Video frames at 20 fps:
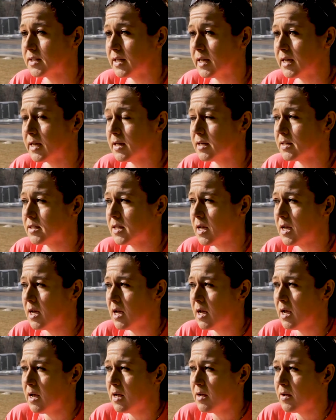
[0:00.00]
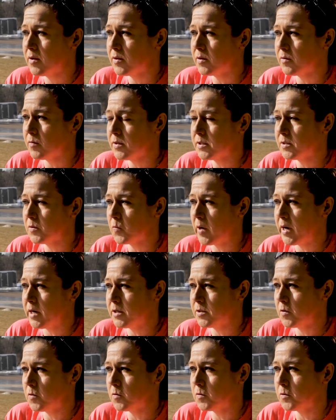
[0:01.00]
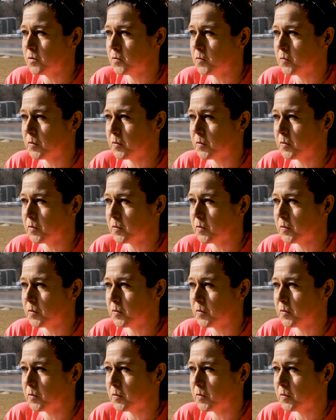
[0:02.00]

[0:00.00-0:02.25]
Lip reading: And the reason why I don't do